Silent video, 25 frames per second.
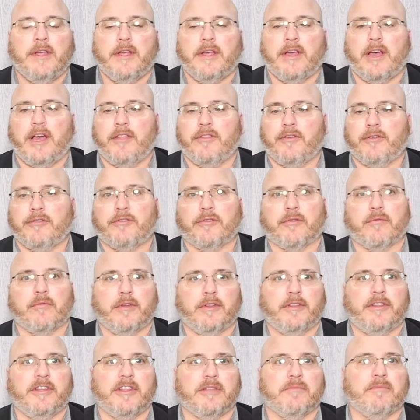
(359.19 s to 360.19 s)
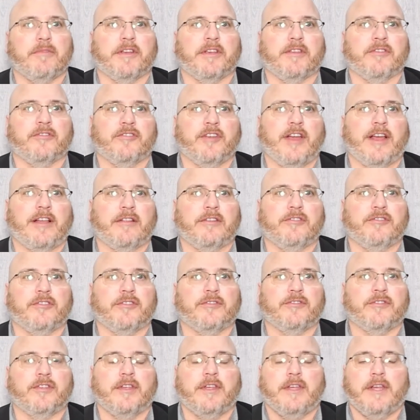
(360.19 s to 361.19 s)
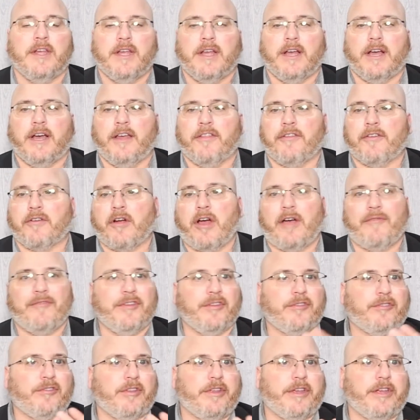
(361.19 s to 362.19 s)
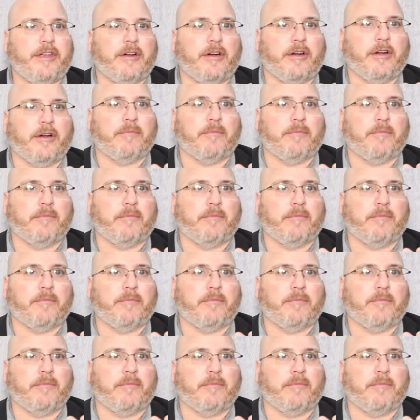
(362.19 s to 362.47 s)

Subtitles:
Those are really the biggest challenges. There obviously are